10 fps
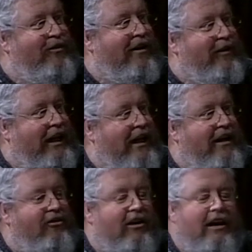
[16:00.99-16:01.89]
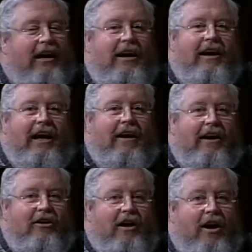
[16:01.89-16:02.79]
lovely ladies and an
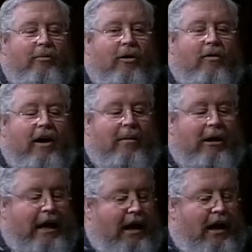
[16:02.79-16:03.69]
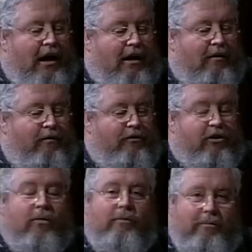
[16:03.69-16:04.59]
entire program.
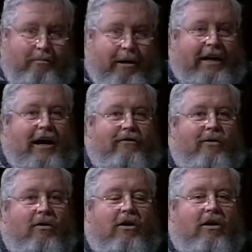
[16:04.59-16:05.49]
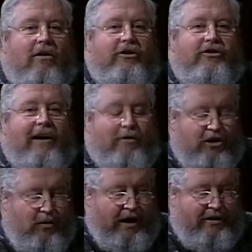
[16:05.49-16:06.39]
So make that phone call to
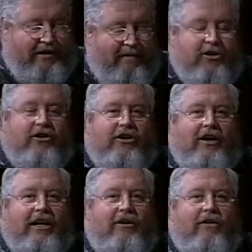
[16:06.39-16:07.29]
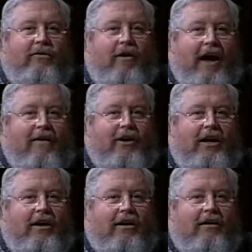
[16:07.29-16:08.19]
728-7682 if you have
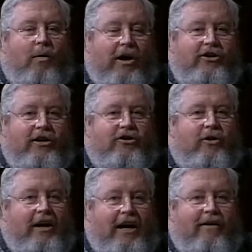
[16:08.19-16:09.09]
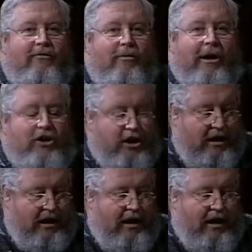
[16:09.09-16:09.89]
any questions or you need information.